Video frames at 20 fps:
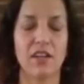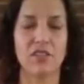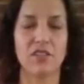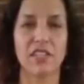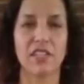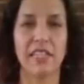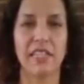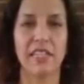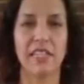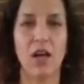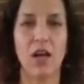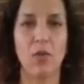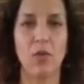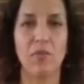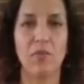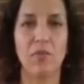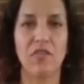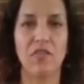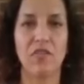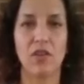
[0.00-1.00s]
really
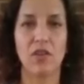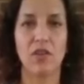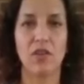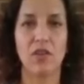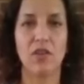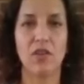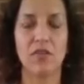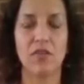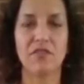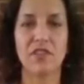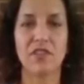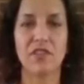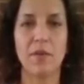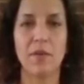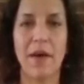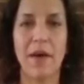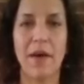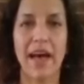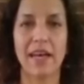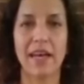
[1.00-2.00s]
helpful for the
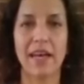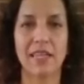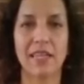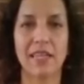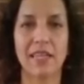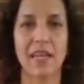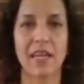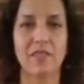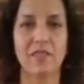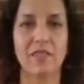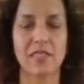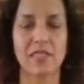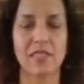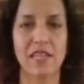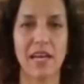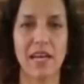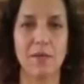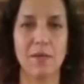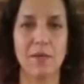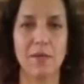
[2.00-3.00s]
back and the
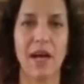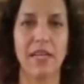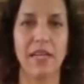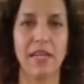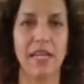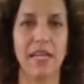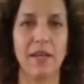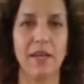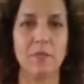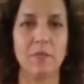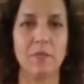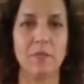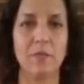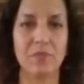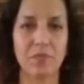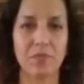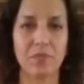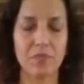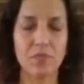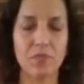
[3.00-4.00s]
side body.
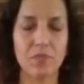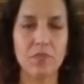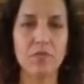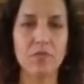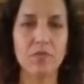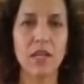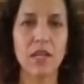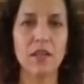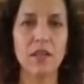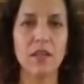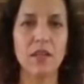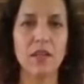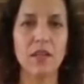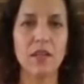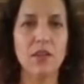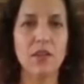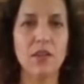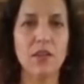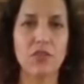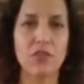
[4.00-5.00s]

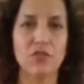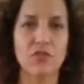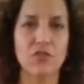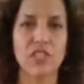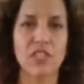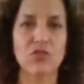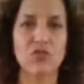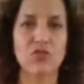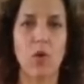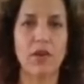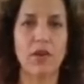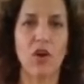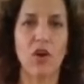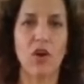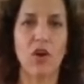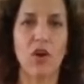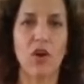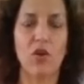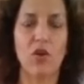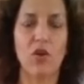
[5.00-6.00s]
You can reach one
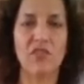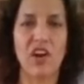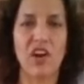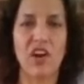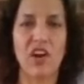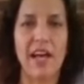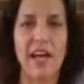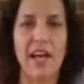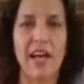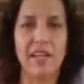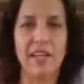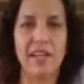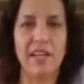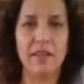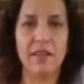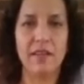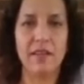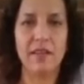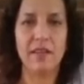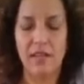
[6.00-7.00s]
arm overhead.
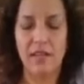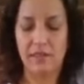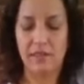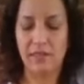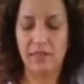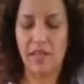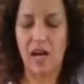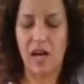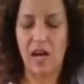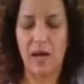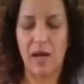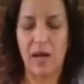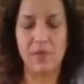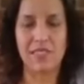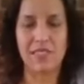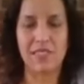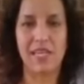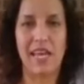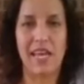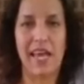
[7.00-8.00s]
Let the
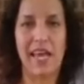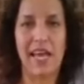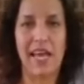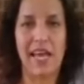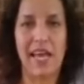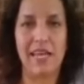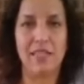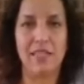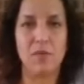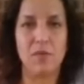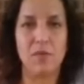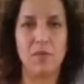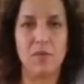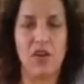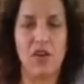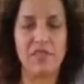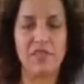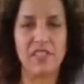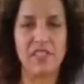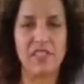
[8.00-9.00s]
opposite hand be
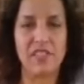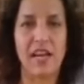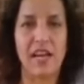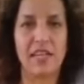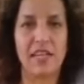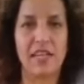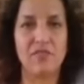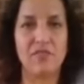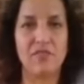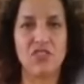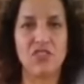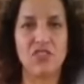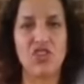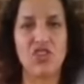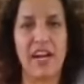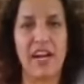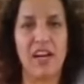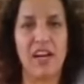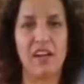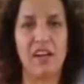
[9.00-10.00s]
on the side of the
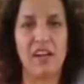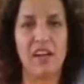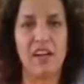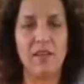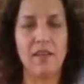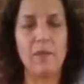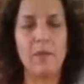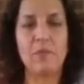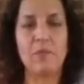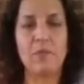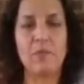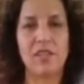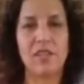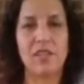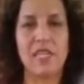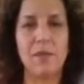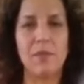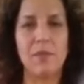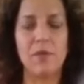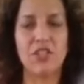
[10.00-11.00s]
chair. And
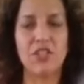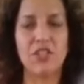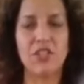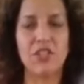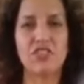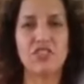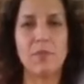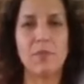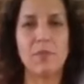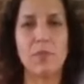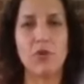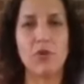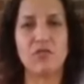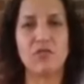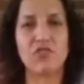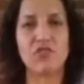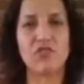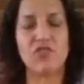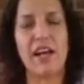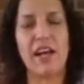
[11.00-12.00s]
keeping your sit
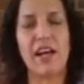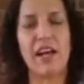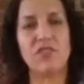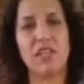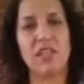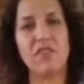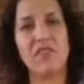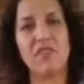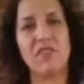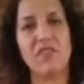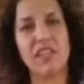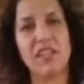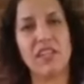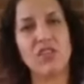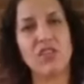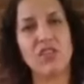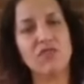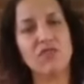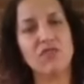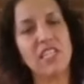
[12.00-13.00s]
bones grounded, feel like
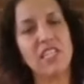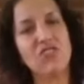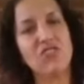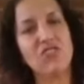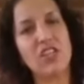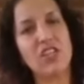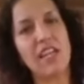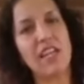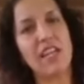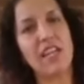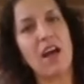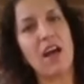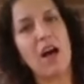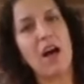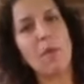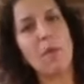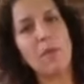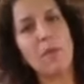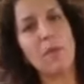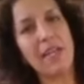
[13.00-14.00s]
you're reaching
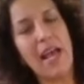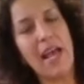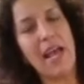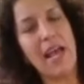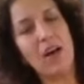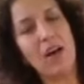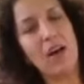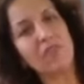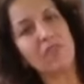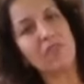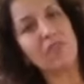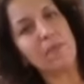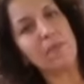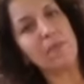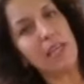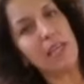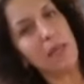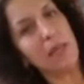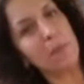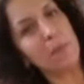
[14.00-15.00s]
up and out from the
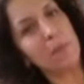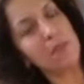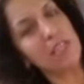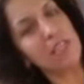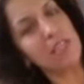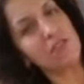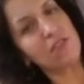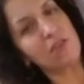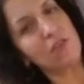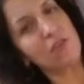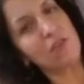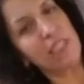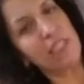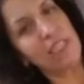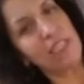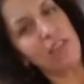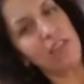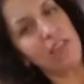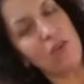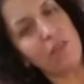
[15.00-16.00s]
hips as you
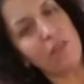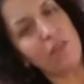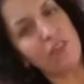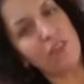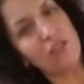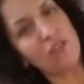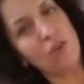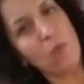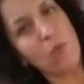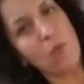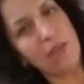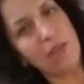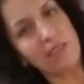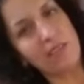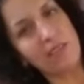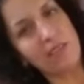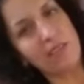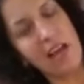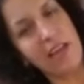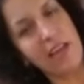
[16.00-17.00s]
lean over to one
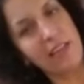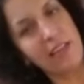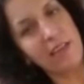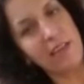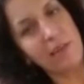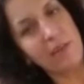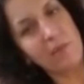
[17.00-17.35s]
side.